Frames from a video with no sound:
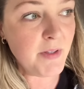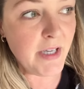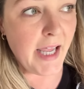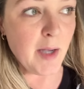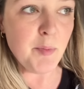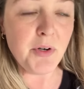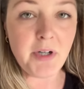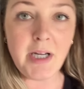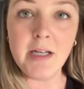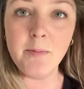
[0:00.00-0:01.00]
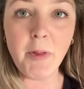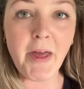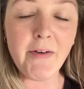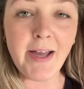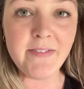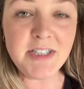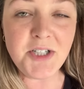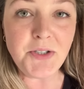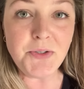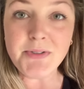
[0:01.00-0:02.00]
the camper heated without having
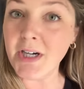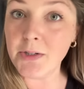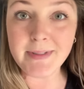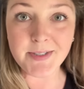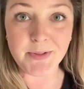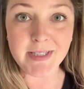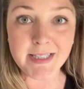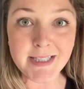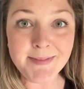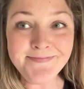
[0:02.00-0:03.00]
to use our resources.